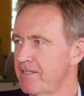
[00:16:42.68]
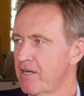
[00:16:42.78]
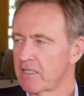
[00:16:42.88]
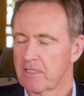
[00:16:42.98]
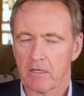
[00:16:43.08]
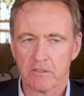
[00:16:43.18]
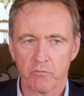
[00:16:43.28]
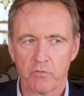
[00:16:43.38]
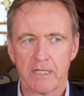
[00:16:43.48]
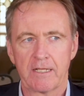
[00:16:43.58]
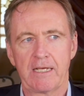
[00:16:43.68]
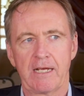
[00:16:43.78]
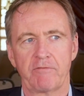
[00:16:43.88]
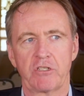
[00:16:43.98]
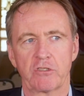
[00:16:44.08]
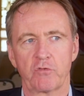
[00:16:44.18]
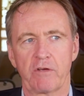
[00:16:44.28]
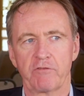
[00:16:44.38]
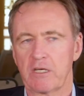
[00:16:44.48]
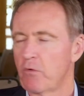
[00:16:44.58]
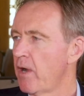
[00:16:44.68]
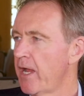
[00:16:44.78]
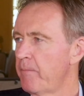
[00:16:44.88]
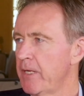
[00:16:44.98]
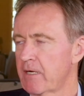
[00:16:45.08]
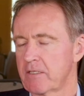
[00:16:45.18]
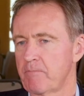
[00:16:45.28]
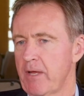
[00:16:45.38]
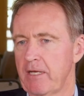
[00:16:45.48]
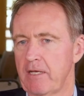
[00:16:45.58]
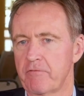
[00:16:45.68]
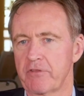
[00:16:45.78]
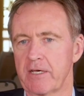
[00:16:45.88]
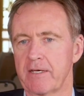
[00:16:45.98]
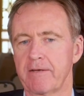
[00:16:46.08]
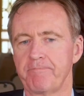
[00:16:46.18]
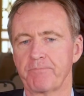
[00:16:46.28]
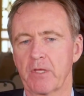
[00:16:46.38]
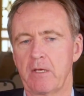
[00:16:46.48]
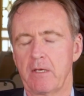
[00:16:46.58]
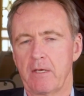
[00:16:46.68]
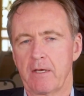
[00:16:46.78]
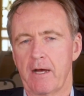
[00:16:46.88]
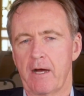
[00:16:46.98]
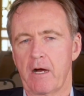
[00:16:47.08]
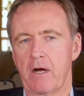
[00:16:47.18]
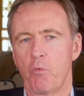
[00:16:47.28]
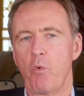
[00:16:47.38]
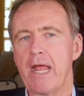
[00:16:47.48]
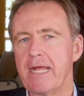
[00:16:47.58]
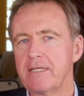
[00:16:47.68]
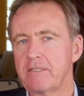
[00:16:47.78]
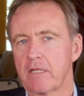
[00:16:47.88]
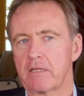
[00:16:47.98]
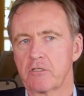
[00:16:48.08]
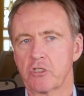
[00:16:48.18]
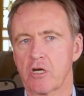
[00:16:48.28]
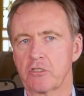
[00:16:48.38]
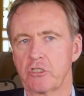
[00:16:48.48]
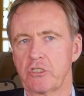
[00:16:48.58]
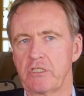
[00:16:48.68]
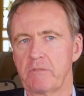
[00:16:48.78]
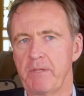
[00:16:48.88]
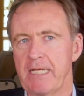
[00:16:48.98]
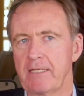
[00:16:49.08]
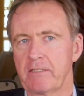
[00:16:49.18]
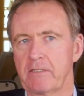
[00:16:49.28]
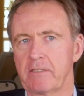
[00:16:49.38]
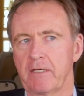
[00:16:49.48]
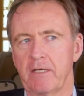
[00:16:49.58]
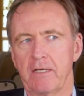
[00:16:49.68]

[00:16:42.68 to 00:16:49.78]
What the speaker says: Young adults really have just drifted away because many of the ways that the church speaks